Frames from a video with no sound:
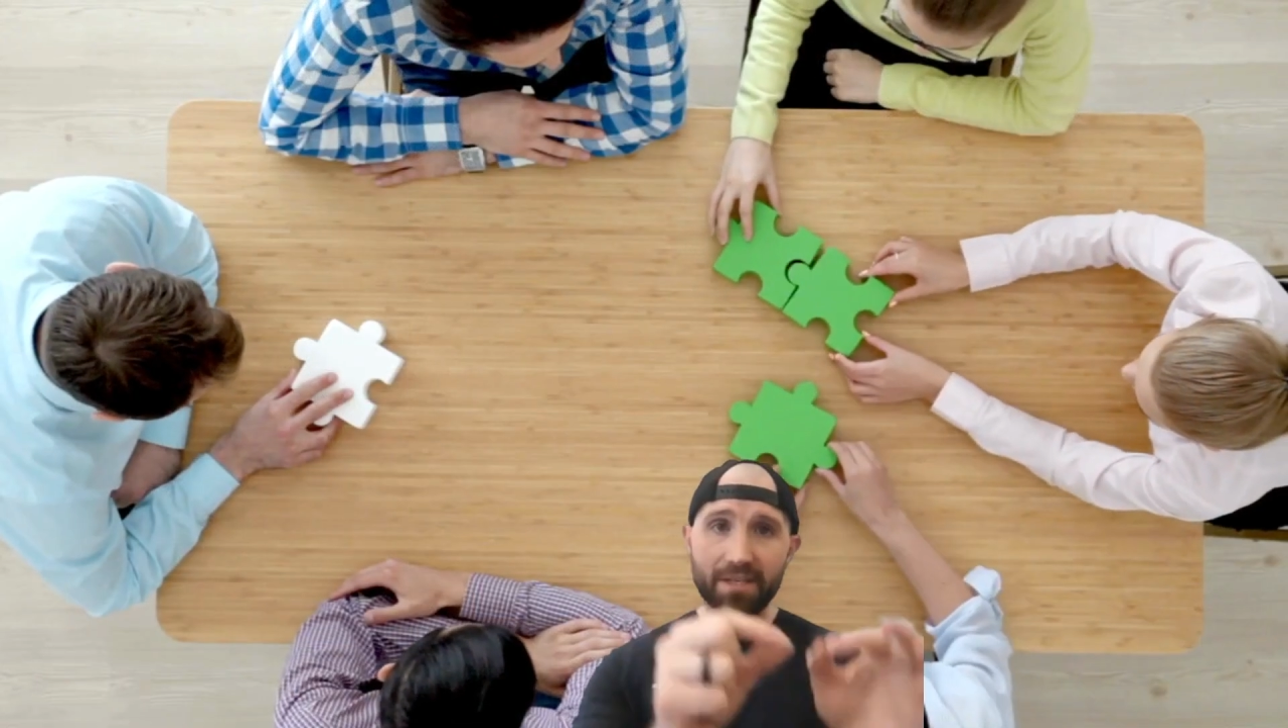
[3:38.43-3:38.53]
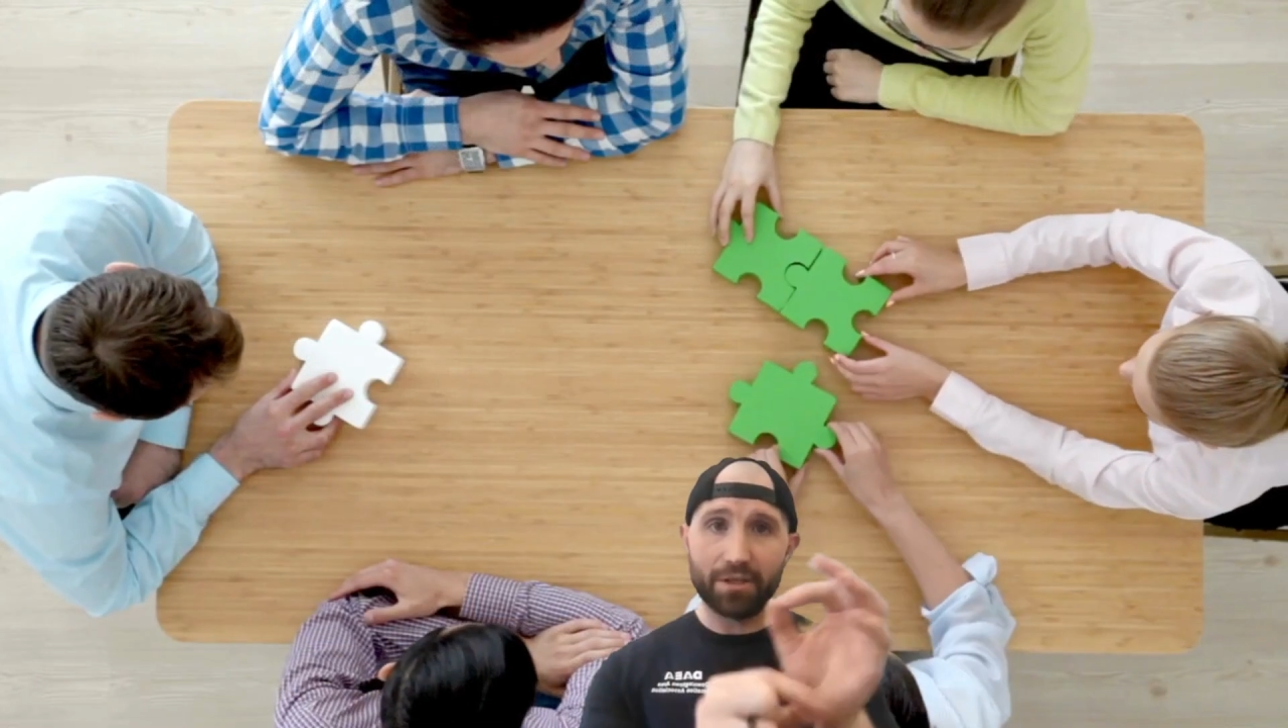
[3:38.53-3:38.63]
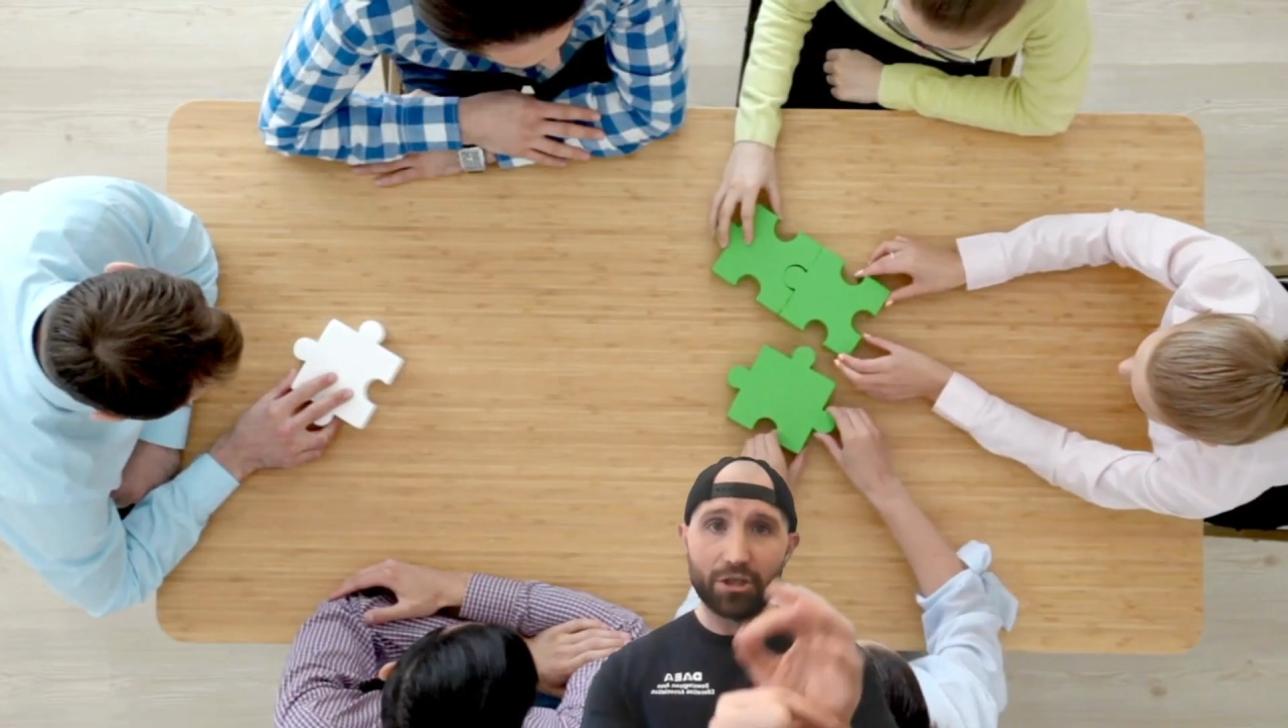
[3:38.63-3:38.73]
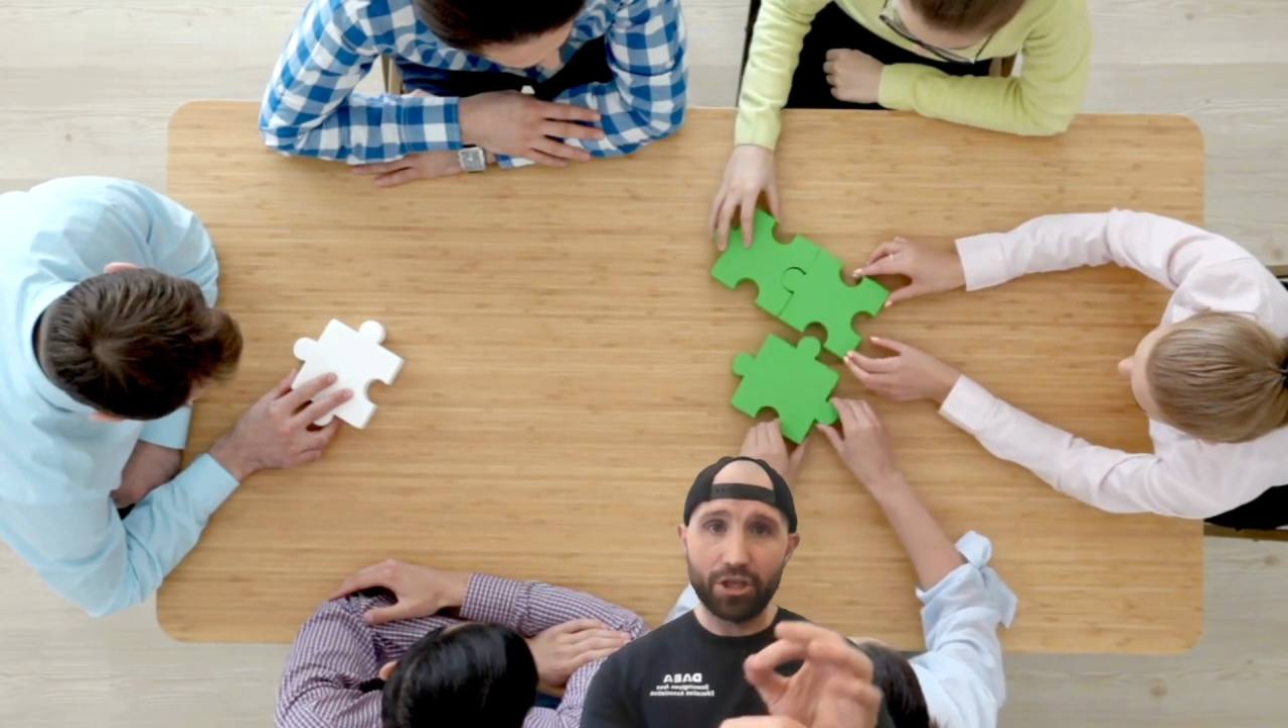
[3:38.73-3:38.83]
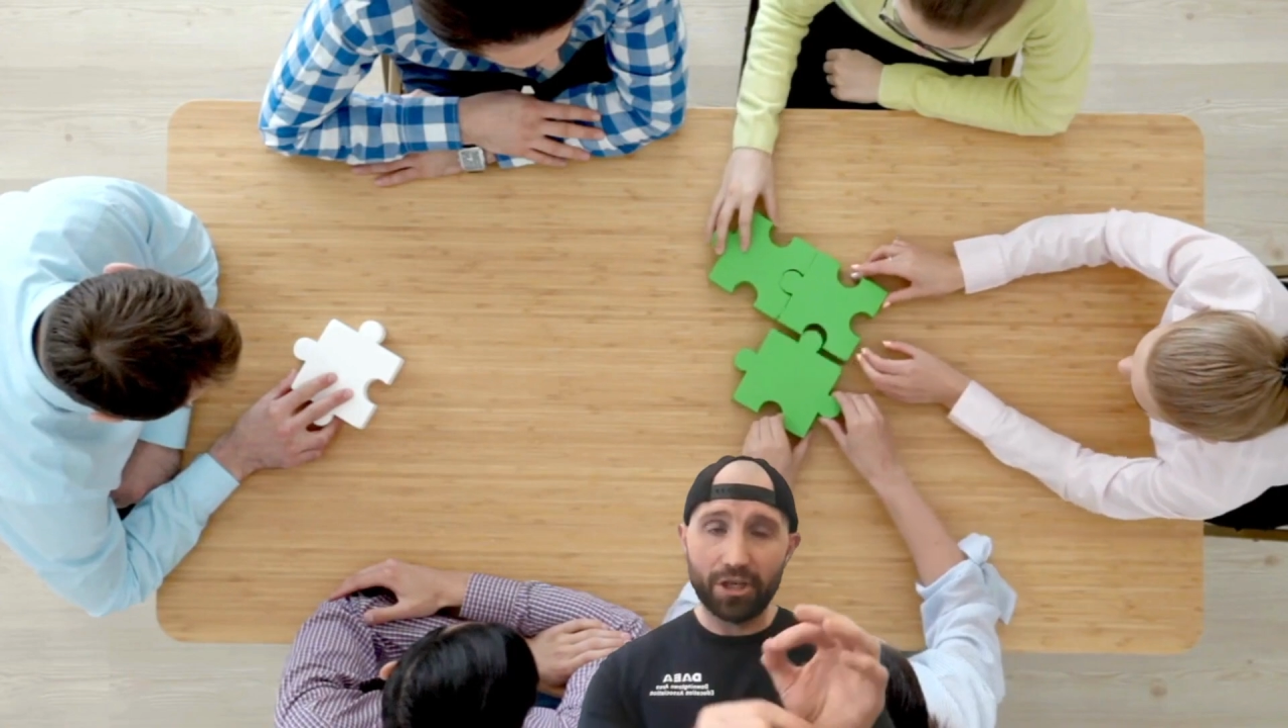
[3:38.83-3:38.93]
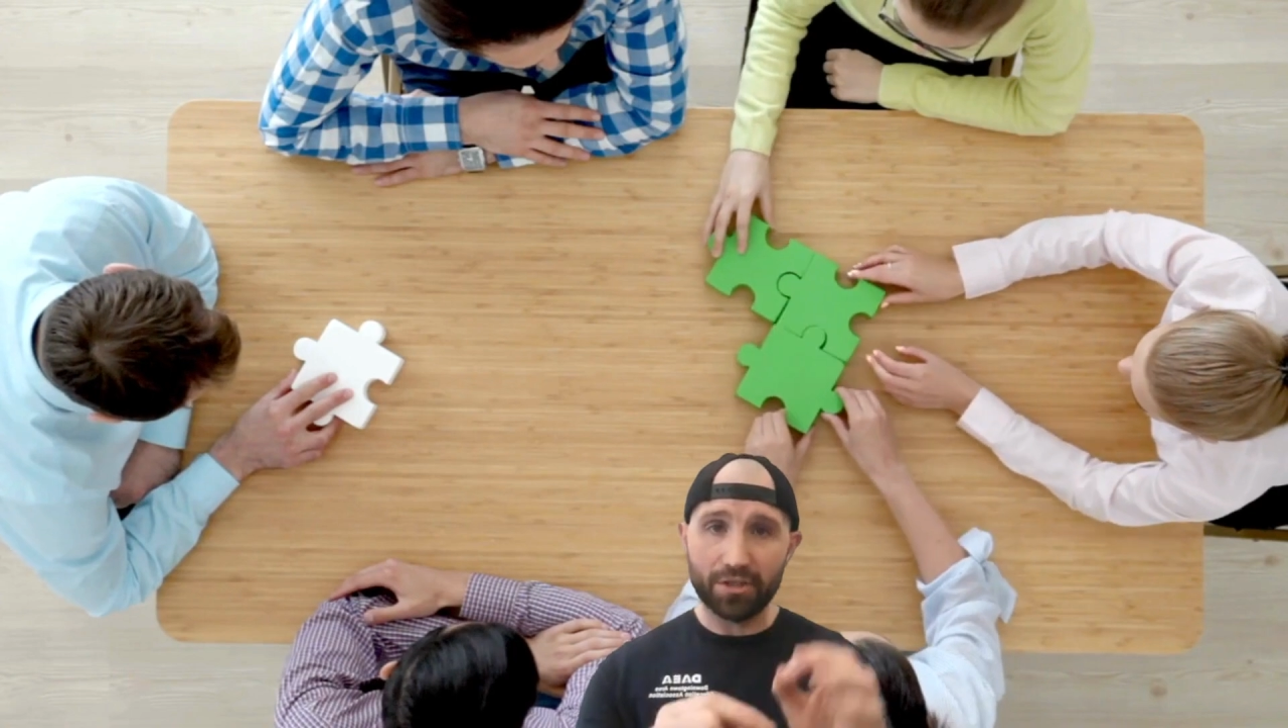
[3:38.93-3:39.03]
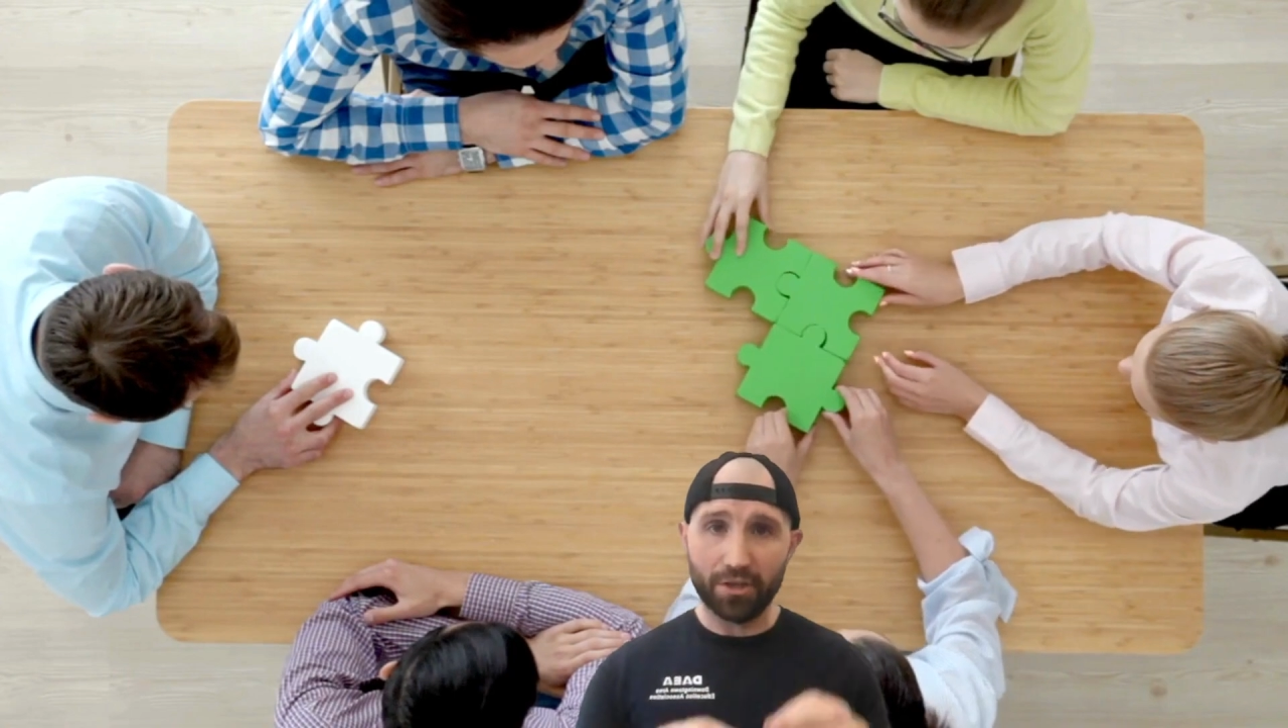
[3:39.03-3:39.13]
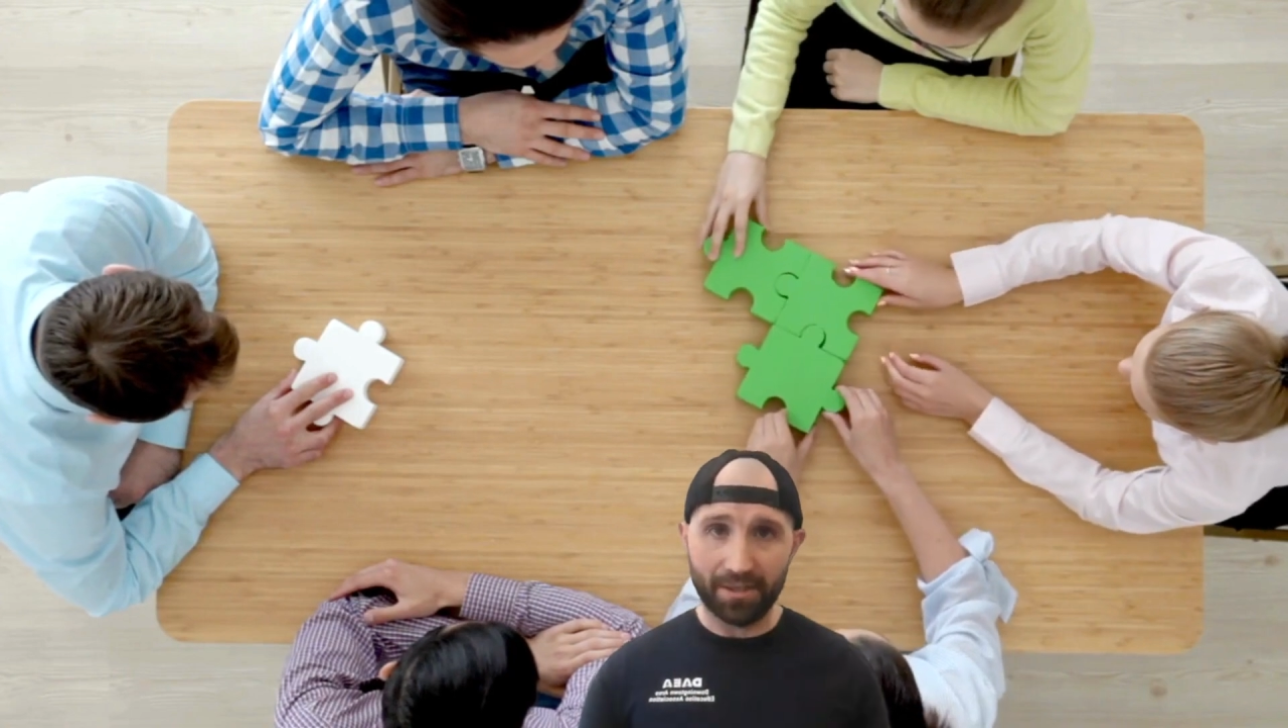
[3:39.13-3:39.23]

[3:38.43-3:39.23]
jigsaw